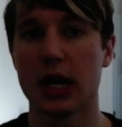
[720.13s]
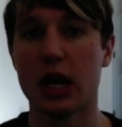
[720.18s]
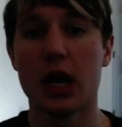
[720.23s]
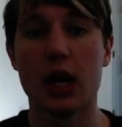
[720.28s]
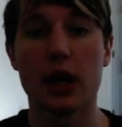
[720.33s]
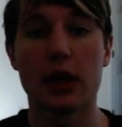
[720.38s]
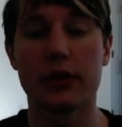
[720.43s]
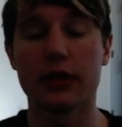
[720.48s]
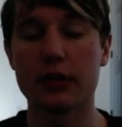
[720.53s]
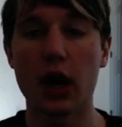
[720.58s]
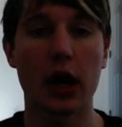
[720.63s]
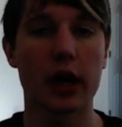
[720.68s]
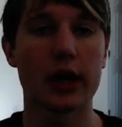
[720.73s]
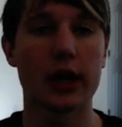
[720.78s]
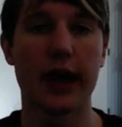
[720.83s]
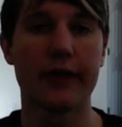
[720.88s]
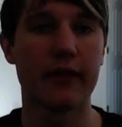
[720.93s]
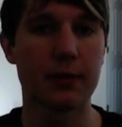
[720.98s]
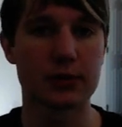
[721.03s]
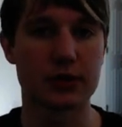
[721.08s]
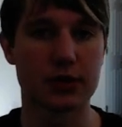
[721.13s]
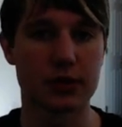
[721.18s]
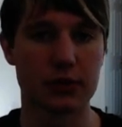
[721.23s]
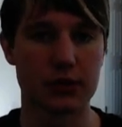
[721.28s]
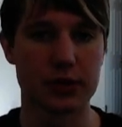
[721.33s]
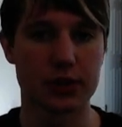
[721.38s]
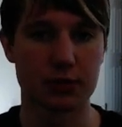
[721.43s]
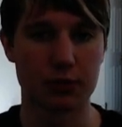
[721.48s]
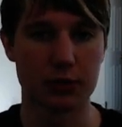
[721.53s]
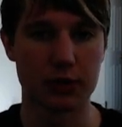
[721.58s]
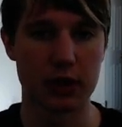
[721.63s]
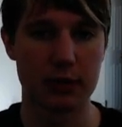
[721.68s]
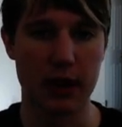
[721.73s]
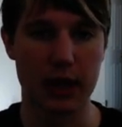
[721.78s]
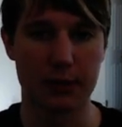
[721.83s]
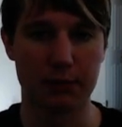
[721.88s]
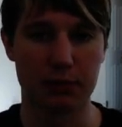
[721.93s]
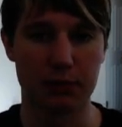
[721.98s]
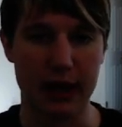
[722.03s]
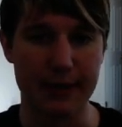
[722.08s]
you're not going to have opportunities to really make a
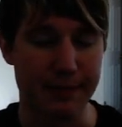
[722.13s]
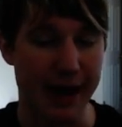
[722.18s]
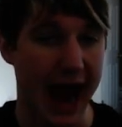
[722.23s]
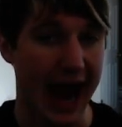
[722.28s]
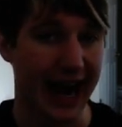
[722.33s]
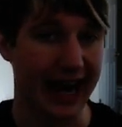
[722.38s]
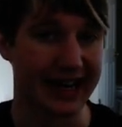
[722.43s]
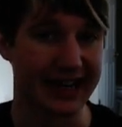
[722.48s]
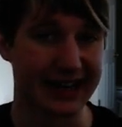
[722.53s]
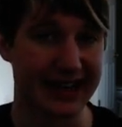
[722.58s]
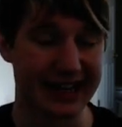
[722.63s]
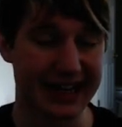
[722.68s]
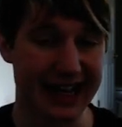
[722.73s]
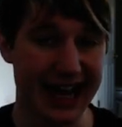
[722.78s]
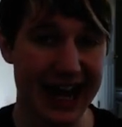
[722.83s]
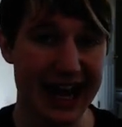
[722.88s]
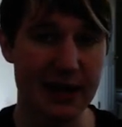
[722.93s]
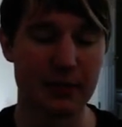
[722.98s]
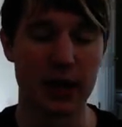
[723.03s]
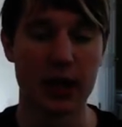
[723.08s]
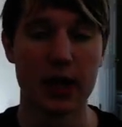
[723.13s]
play back into the game.